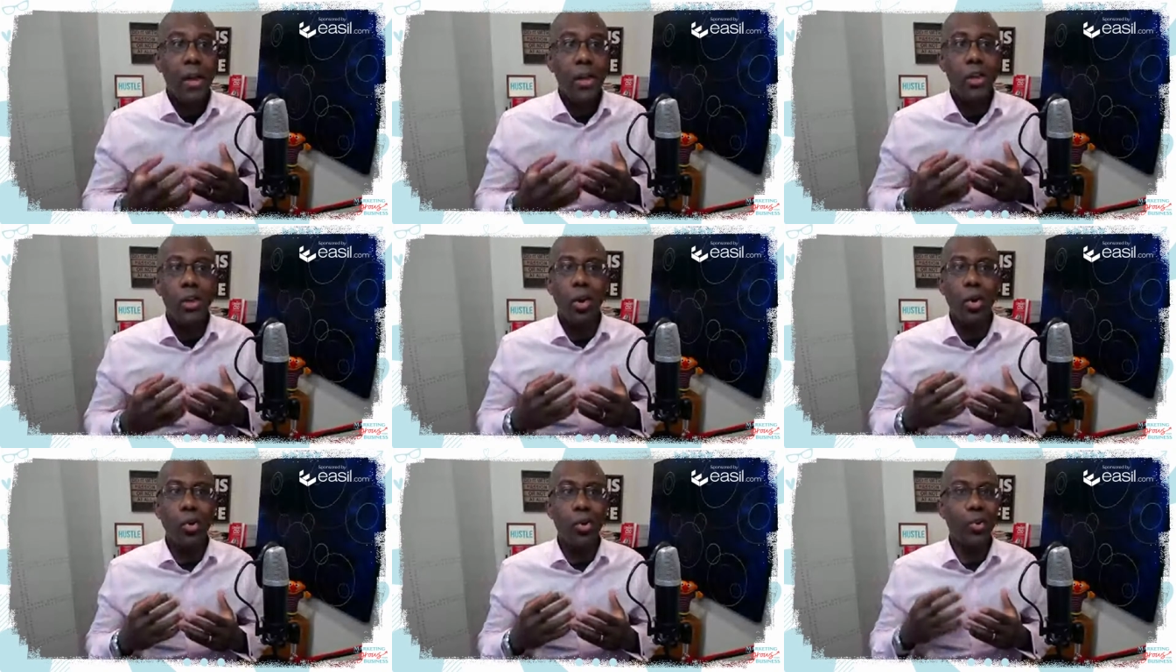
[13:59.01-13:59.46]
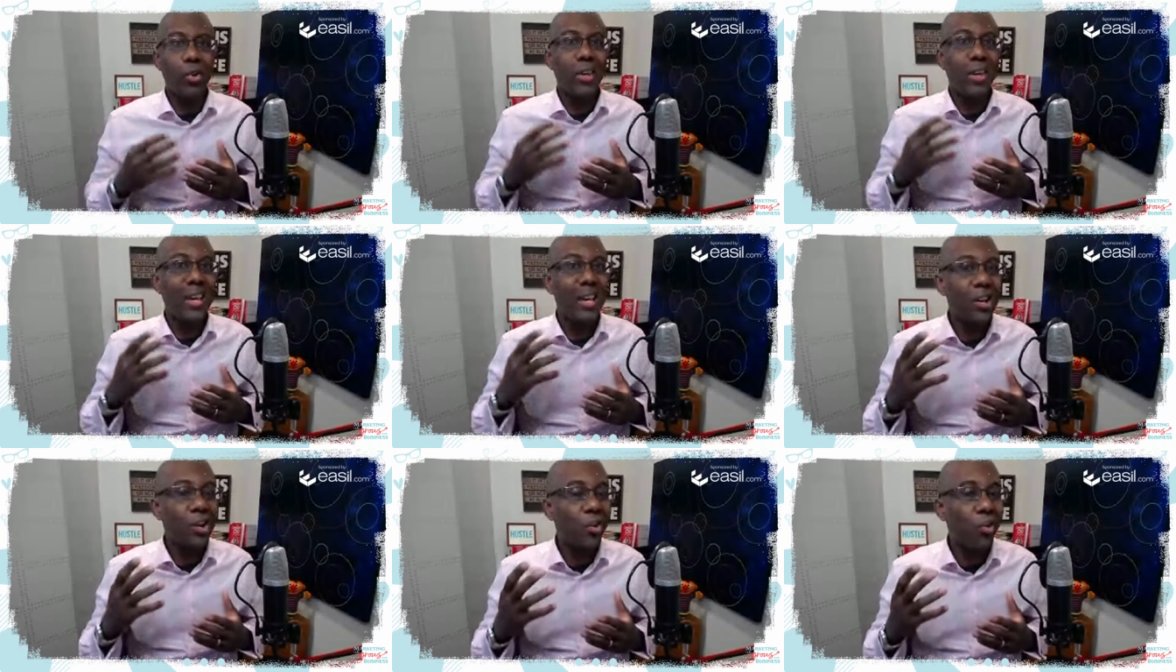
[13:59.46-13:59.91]
Your
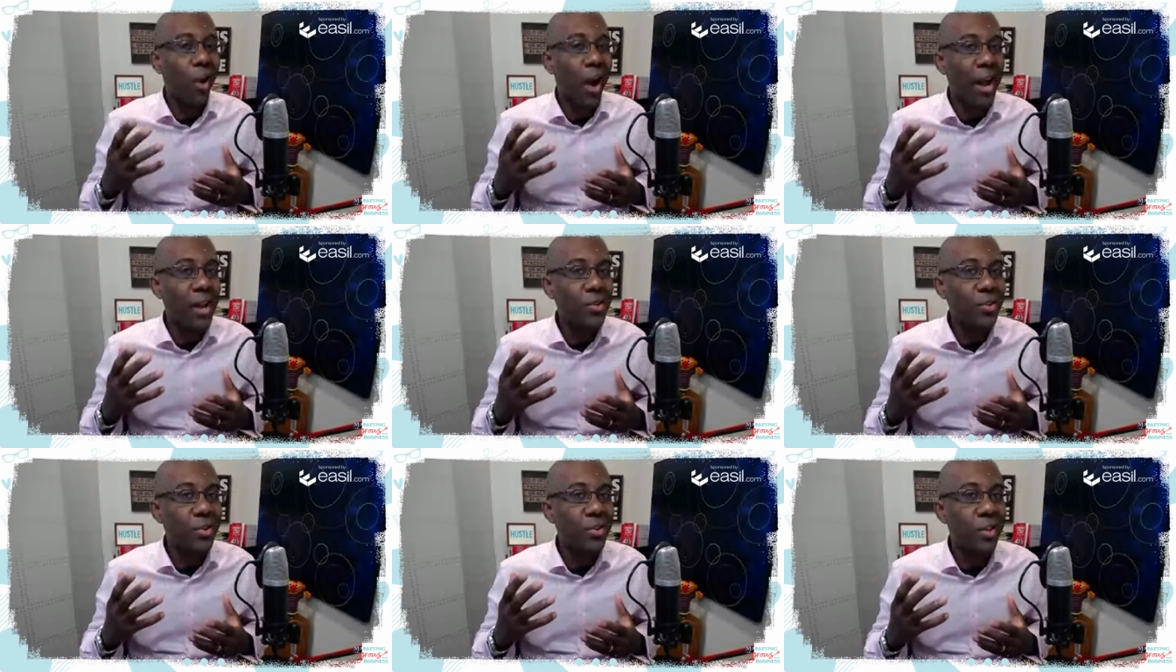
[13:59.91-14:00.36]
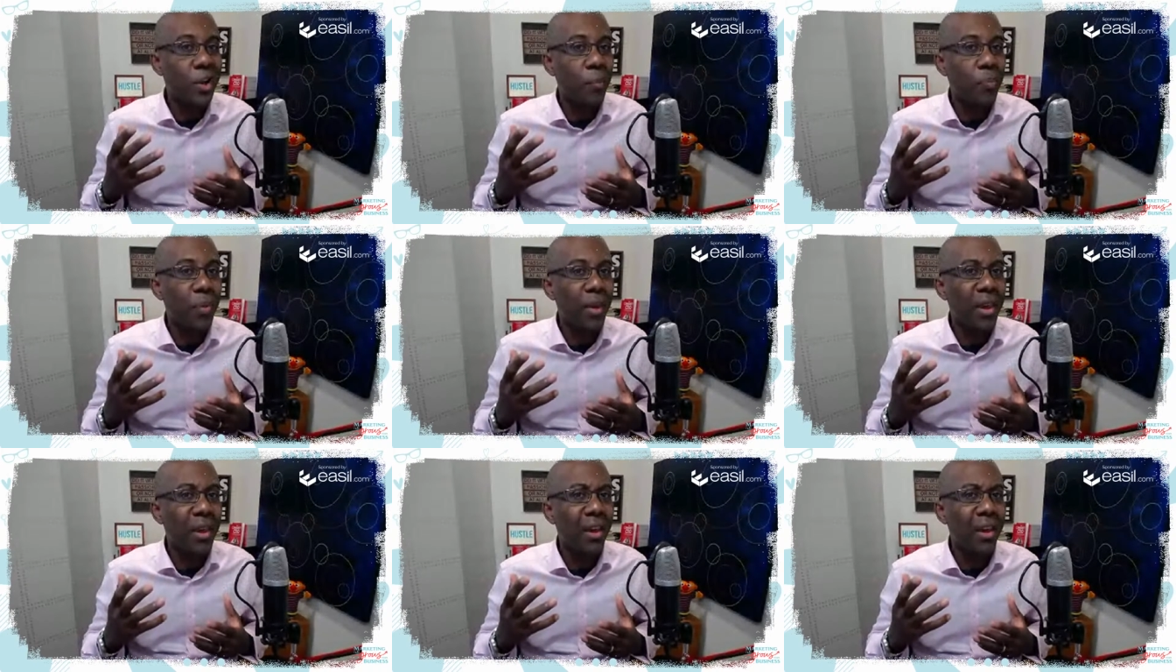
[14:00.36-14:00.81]
kid cries or
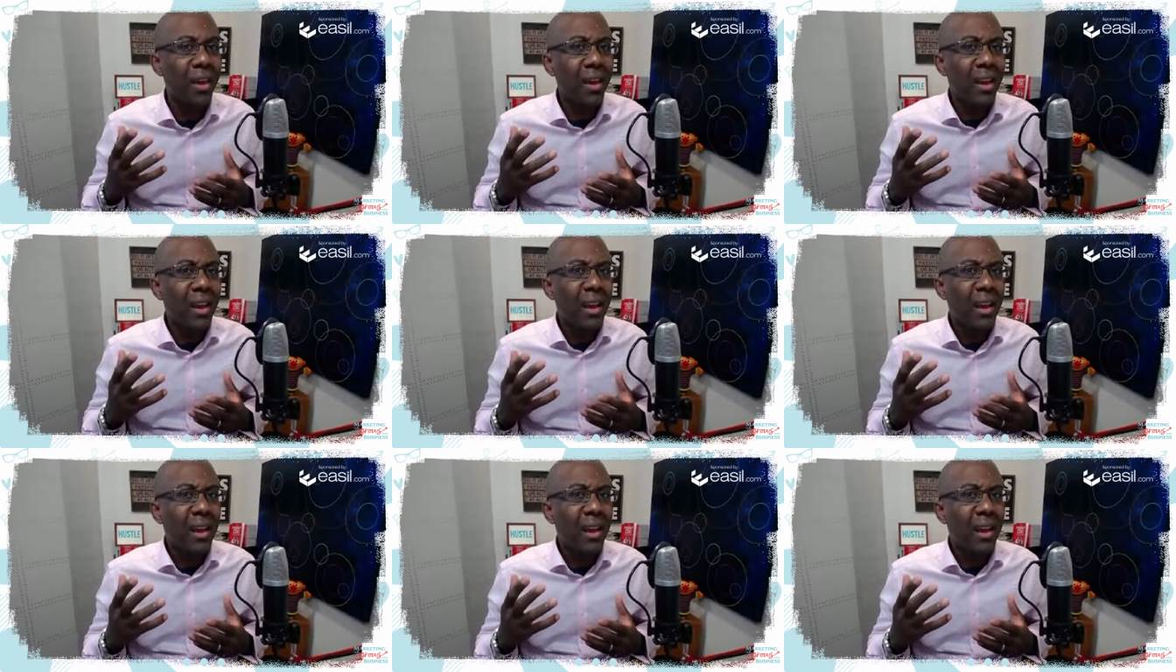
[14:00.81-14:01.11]
something,